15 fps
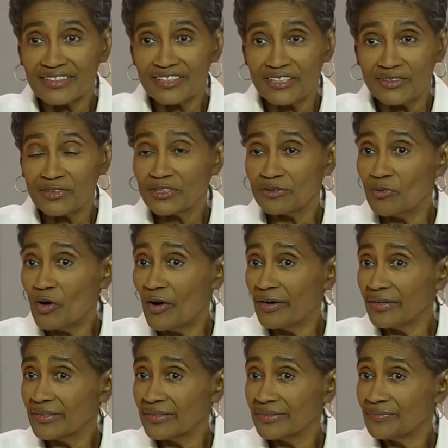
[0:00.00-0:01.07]
She's
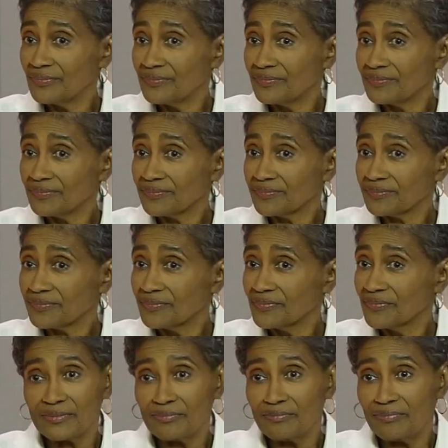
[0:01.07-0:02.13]
smart,
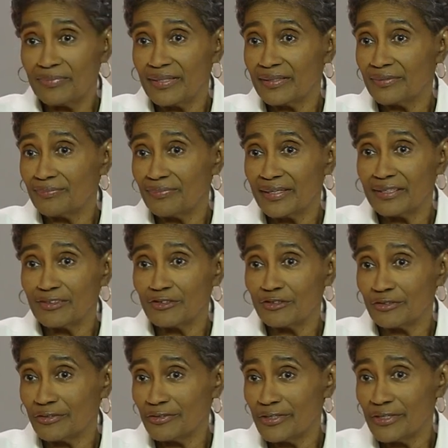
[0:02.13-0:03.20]
big, big
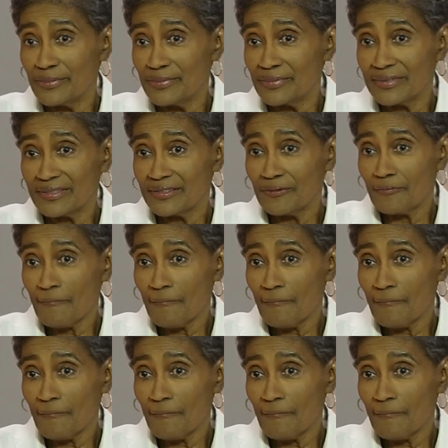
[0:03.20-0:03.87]
dreams.